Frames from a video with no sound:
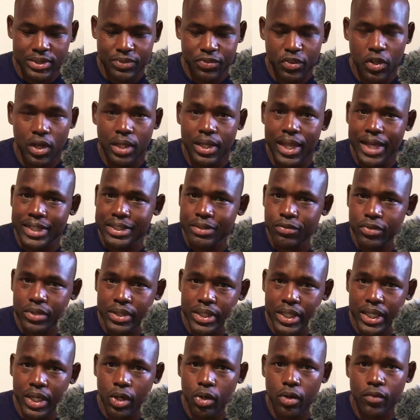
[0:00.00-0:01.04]
If we all liked
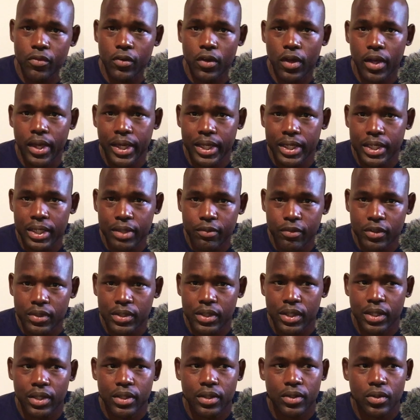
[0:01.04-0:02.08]
everything, or if we all hated
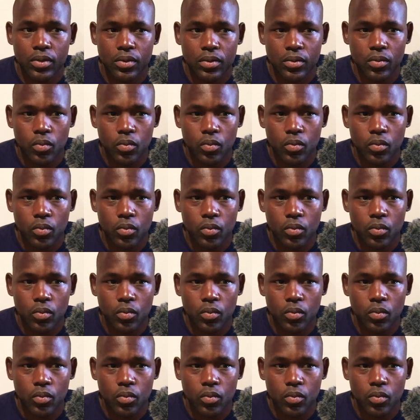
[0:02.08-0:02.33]
everything.